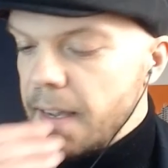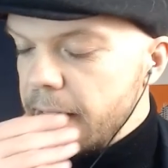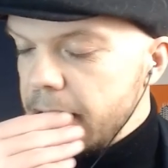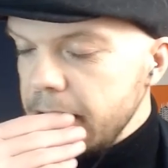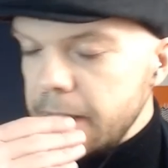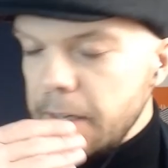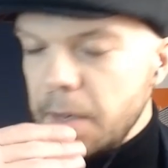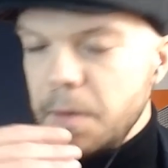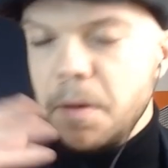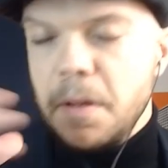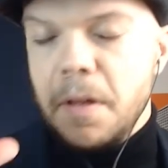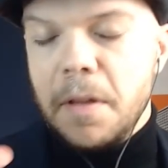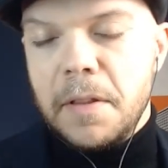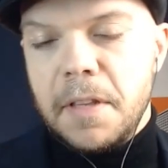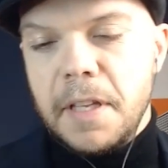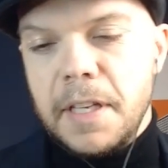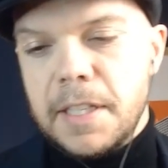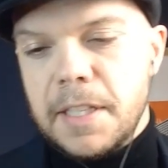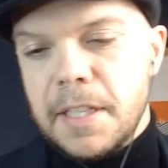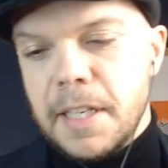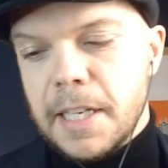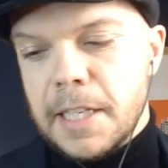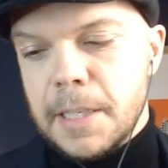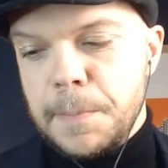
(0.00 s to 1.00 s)
So
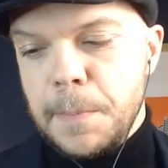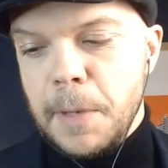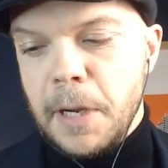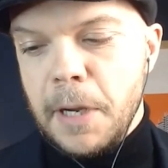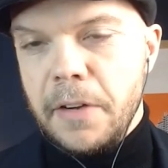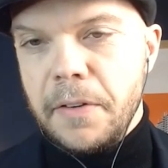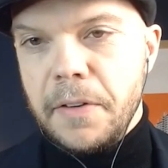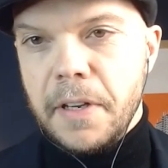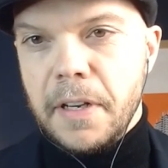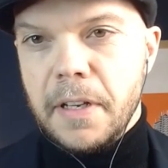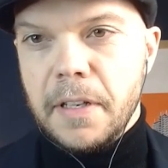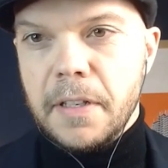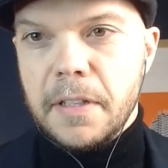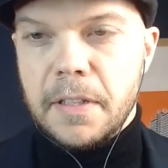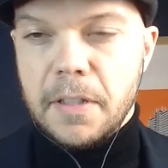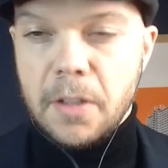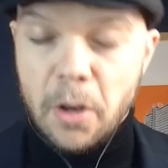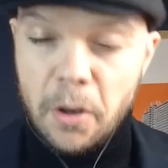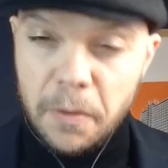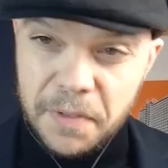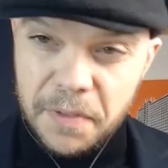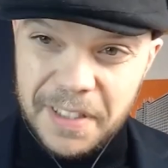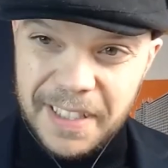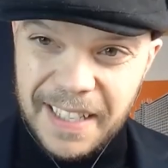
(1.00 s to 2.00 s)
this experience,
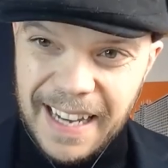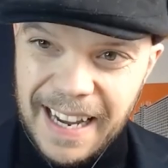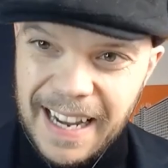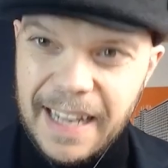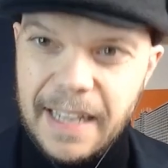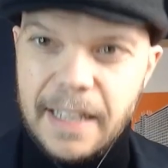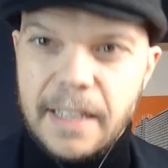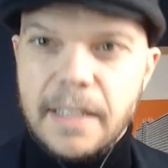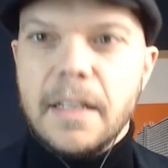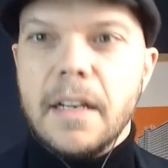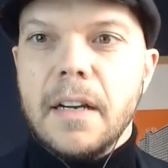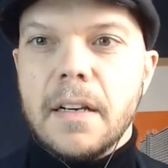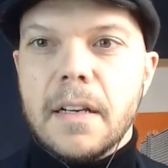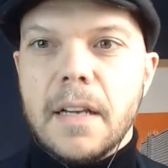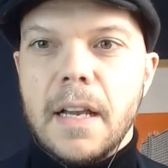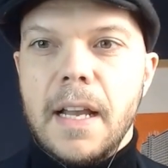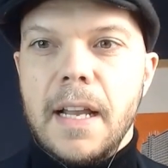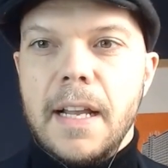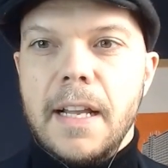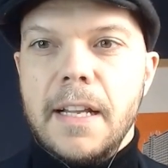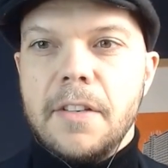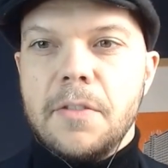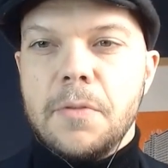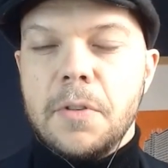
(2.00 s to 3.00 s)
obviously at a young
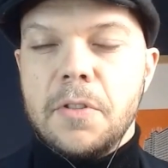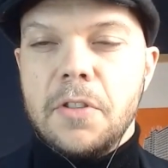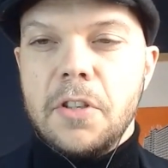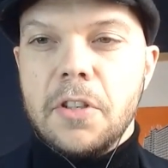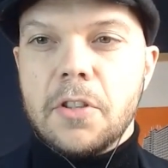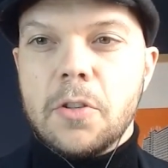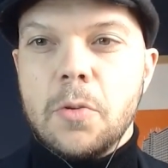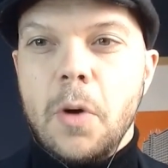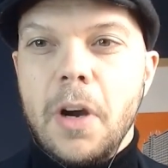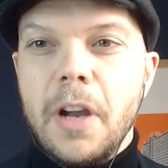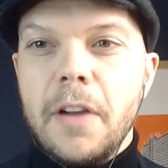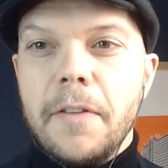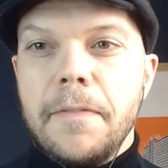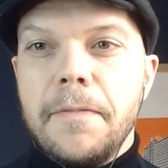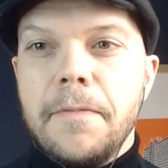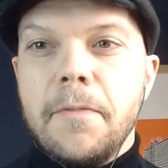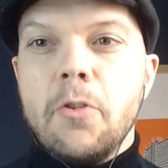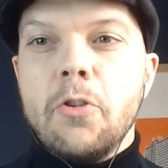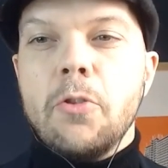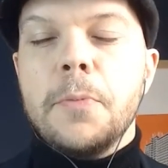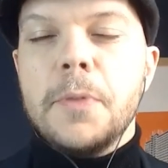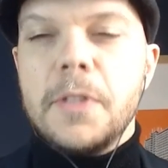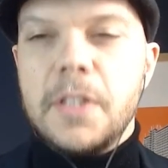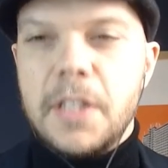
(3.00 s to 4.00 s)
age, which is quite
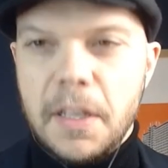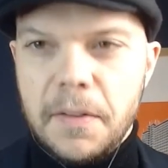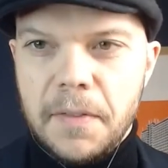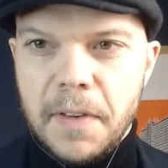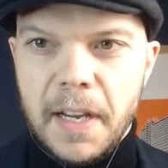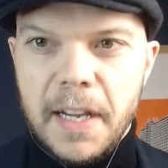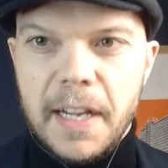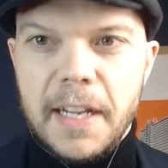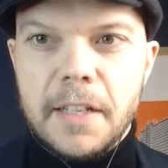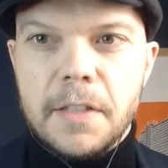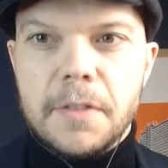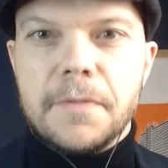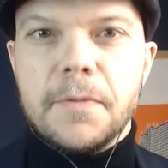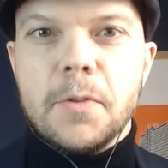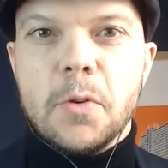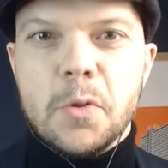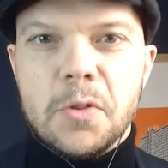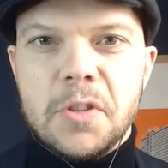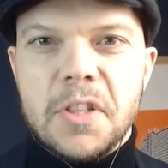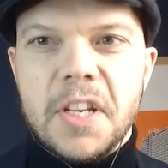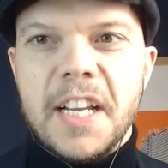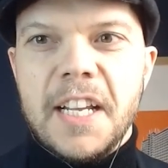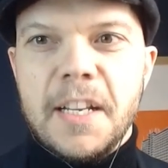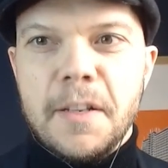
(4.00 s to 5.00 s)
formative age,
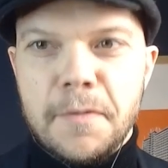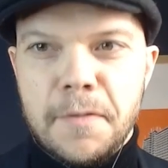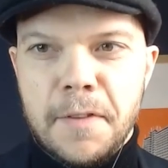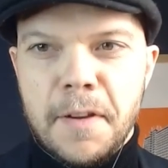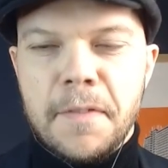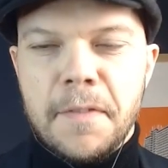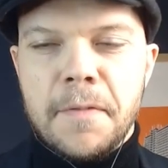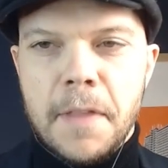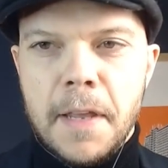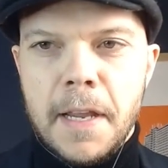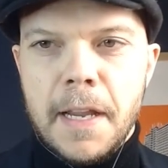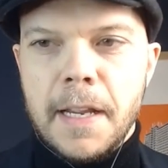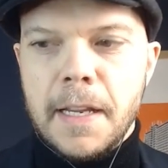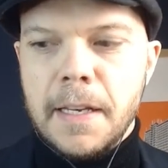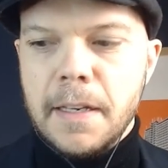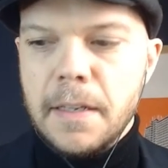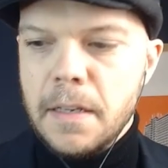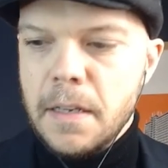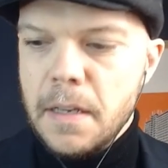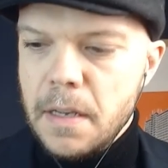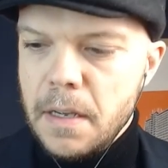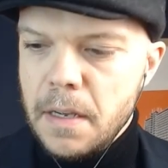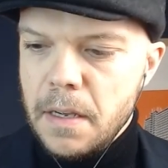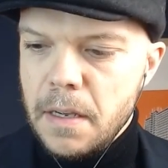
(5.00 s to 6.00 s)
fourteen, fifteen,
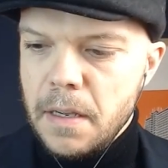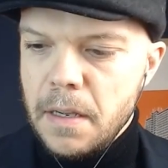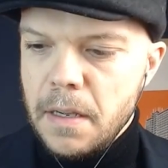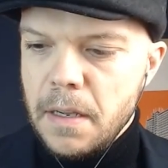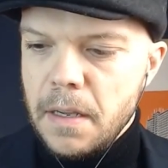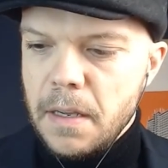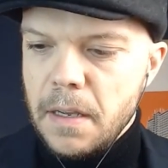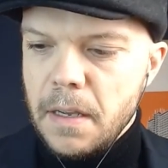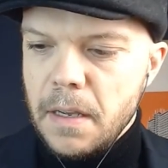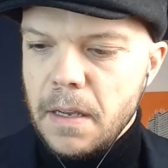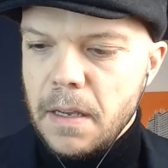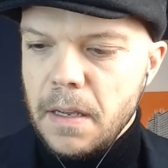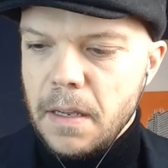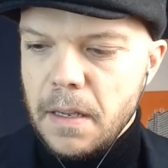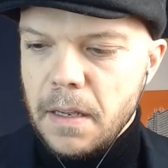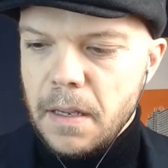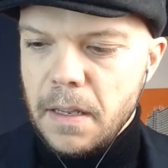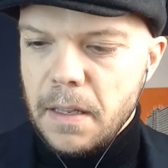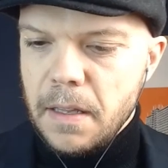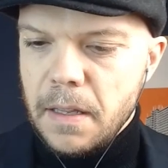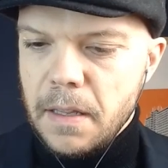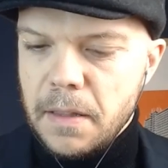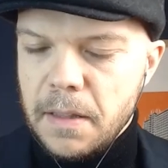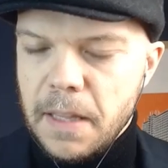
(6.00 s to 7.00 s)

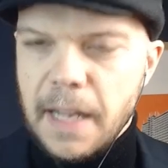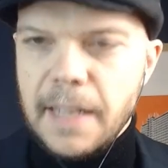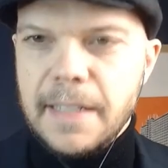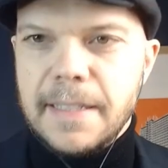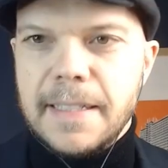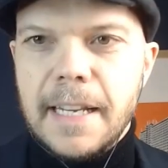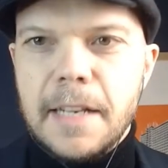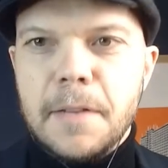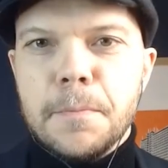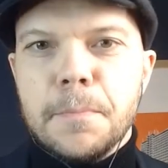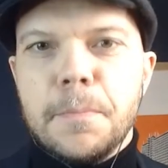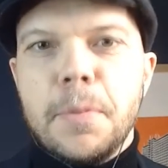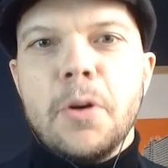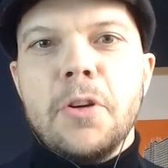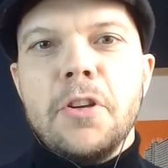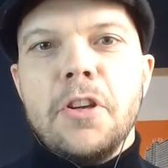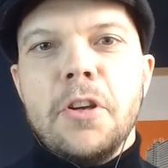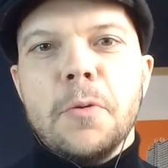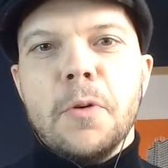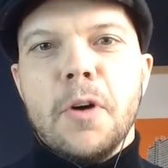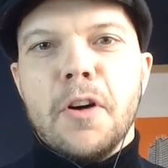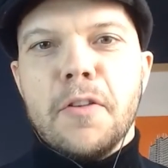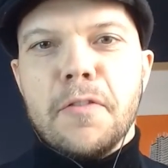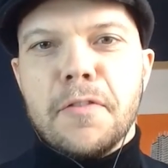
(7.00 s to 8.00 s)
that didn't put
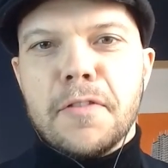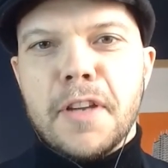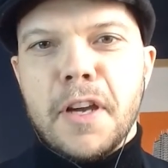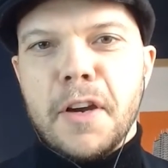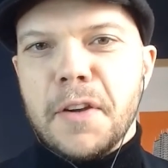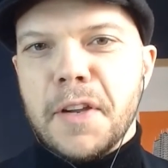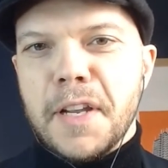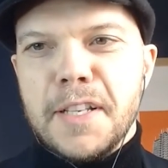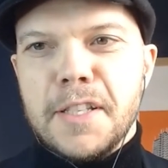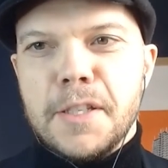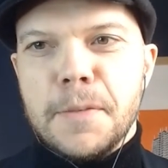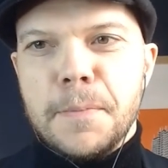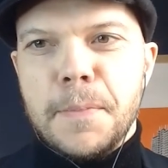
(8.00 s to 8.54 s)
you off going into